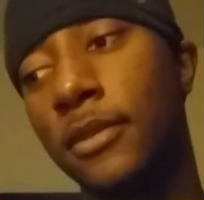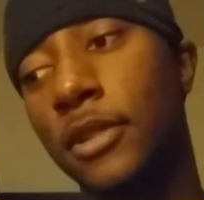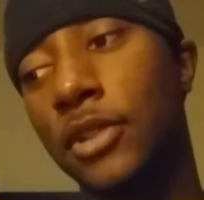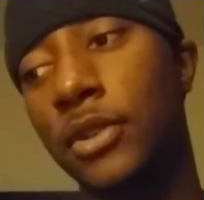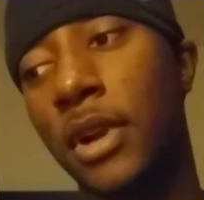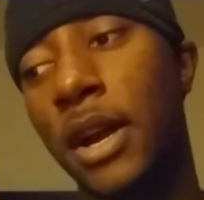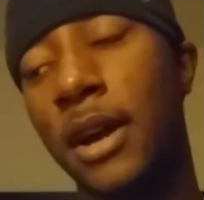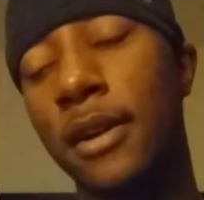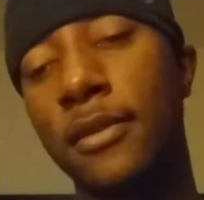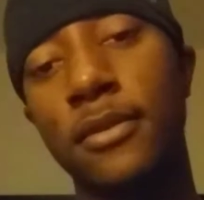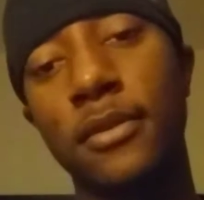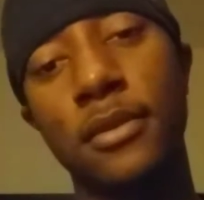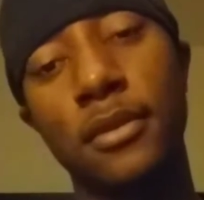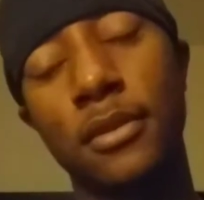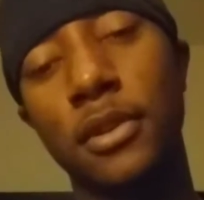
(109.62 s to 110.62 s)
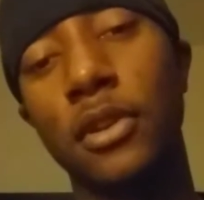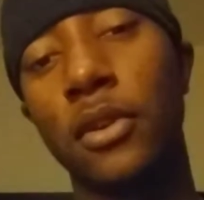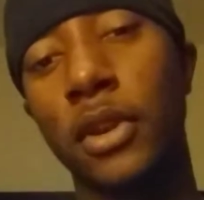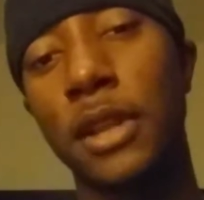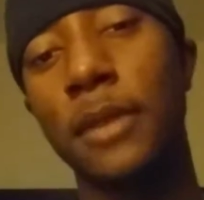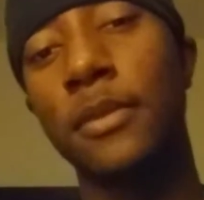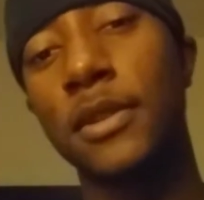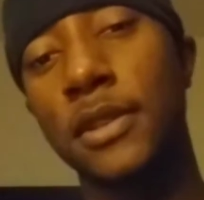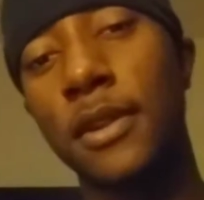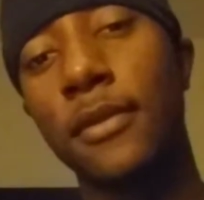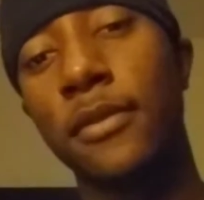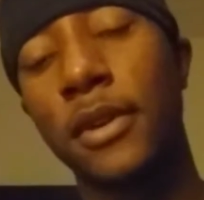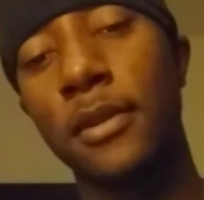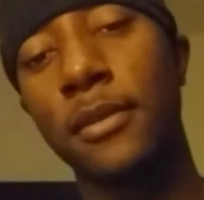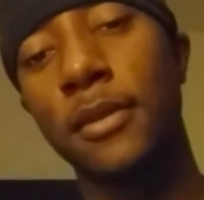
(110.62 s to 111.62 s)
drive, to keep
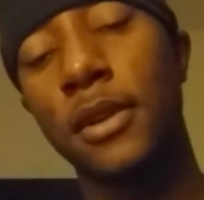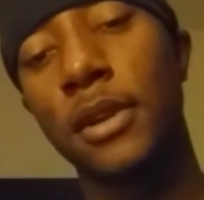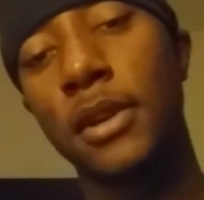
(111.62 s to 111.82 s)
yourself up.